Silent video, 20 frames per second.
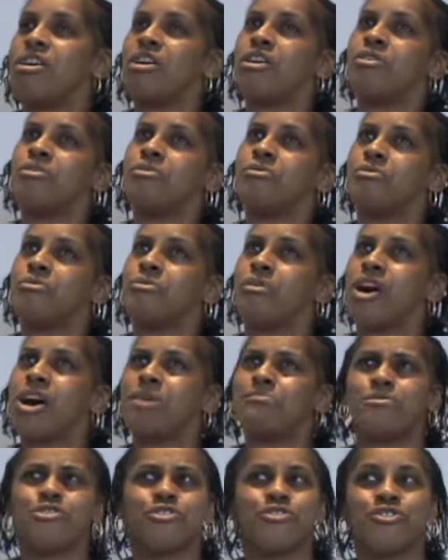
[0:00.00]
oh,
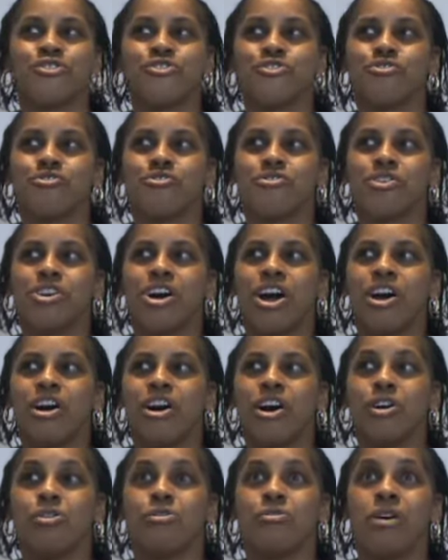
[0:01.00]
I'm not sure.
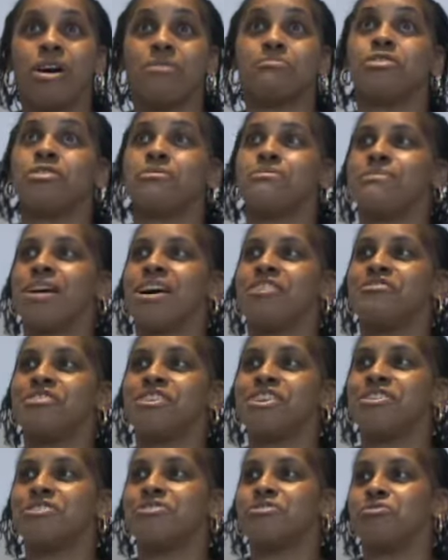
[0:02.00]
Oh, I'm not
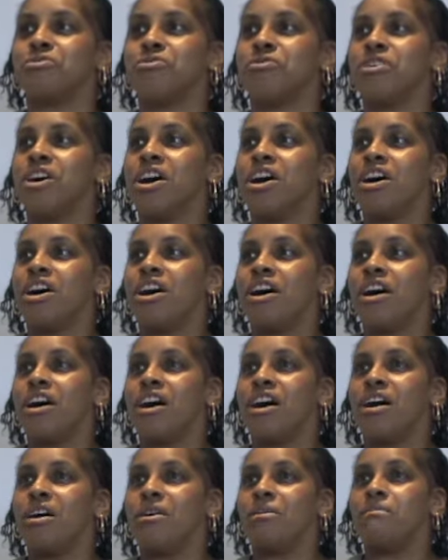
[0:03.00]
married, or
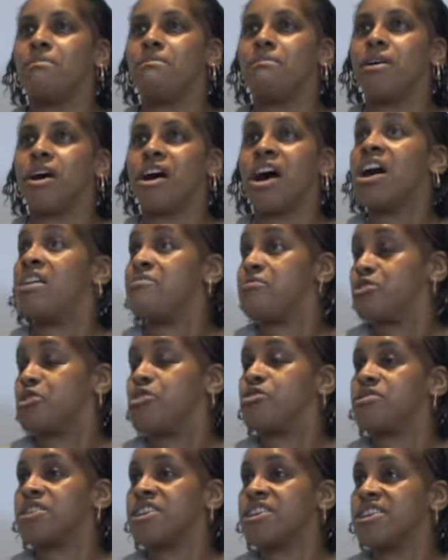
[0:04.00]
I haven't
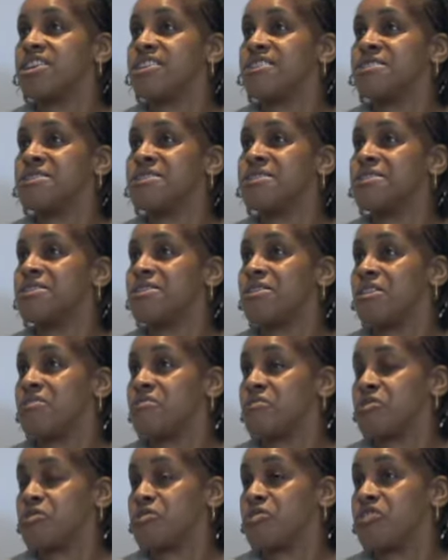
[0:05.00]
got kids. I
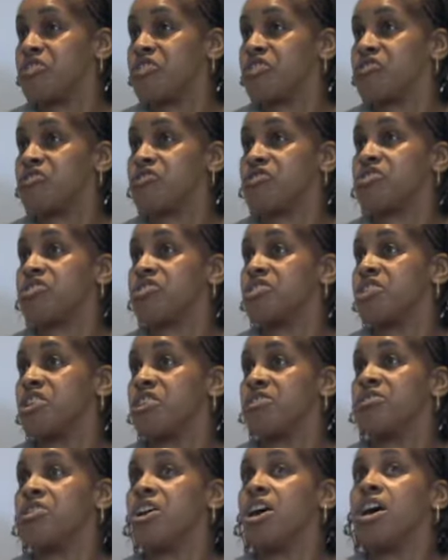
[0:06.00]
haven't got
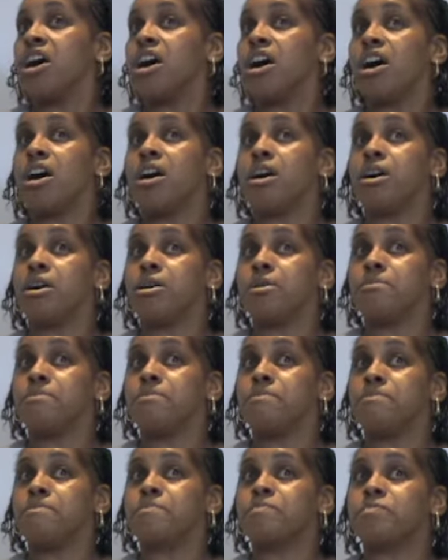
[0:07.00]
children.
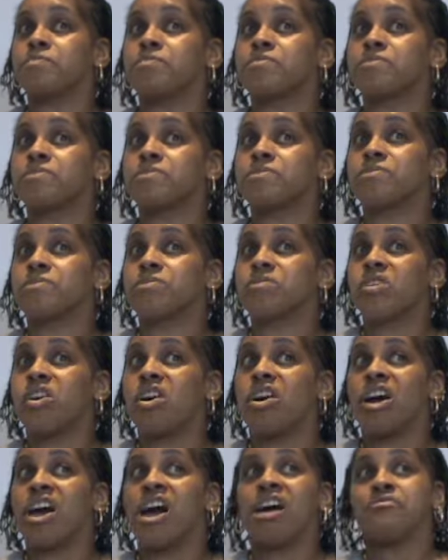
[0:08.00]

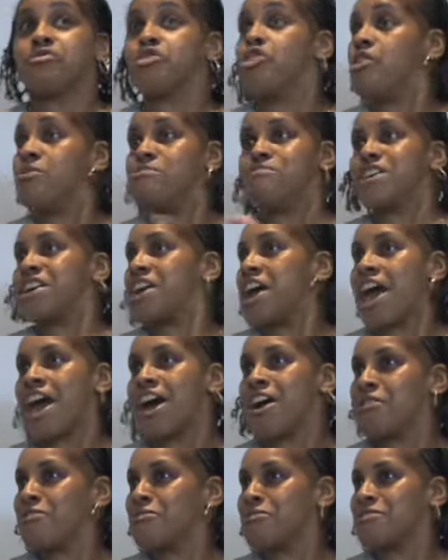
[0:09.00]
I haven't got a big
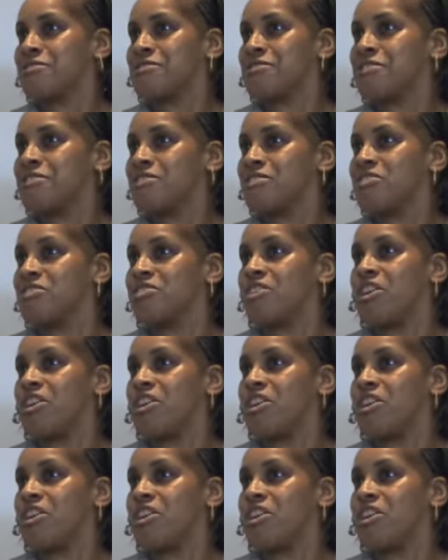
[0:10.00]
house.